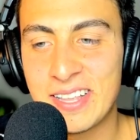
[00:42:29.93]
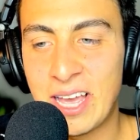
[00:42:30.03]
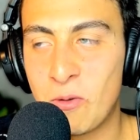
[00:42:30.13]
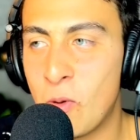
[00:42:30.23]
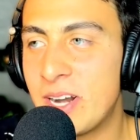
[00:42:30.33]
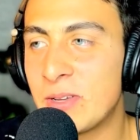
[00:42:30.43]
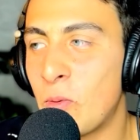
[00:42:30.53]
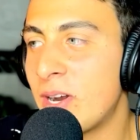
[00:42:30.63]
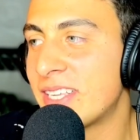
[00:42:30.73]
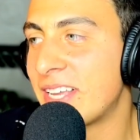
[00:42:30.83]
like what is,
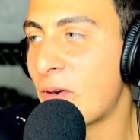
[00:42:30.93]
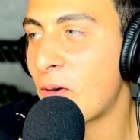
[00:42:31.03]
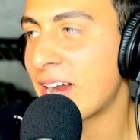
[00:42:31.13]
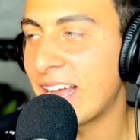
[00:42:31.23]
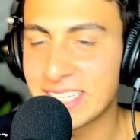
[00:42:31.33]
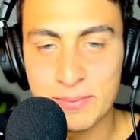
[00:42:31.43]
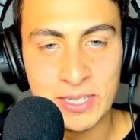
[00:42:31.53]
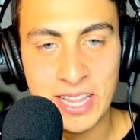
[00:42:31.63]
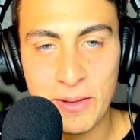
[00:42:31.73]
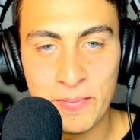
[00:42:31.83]
what is an orgasm
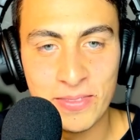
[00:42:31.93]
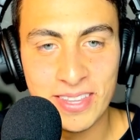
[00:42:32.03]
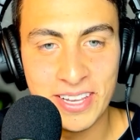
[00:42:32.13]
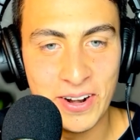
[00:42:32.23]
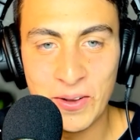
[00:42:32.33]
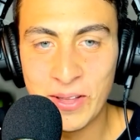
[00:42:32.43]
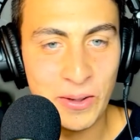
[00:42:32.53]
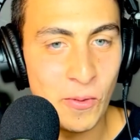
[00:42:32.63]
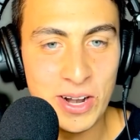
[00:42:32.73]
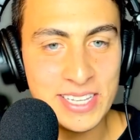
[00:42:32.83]
to them you know
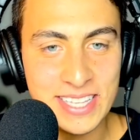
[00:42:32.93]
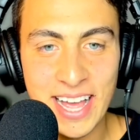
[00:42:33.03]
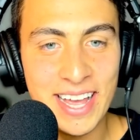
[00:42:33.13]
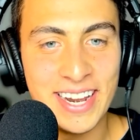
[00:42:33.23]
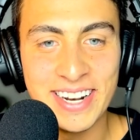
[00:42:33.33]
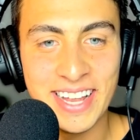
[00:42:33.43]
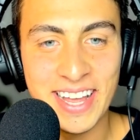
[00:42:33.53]
like what is that